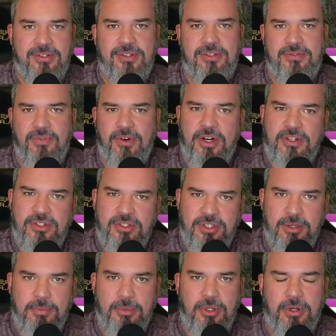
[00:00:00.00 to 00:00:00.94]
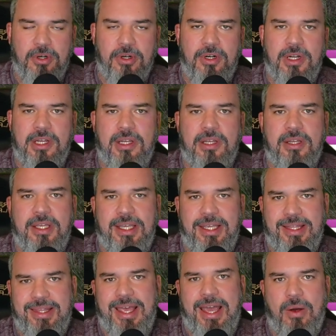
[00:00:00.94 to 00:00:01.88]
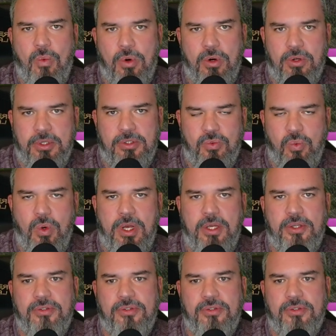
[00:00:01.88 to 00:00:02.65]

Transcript: It's very similar in that world as well.